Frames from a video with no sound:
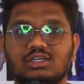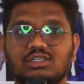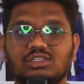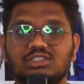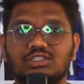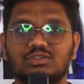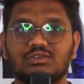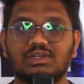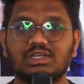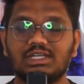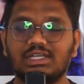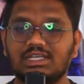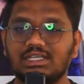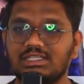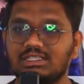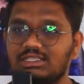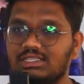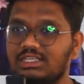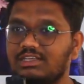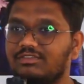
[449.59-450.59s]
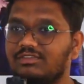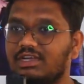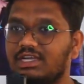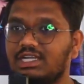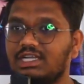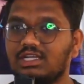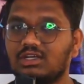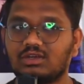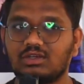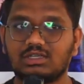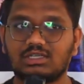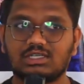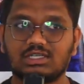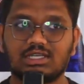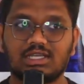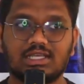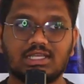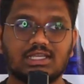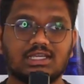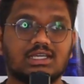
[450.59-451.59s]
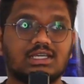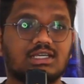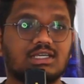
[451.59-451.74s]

So one day they find out like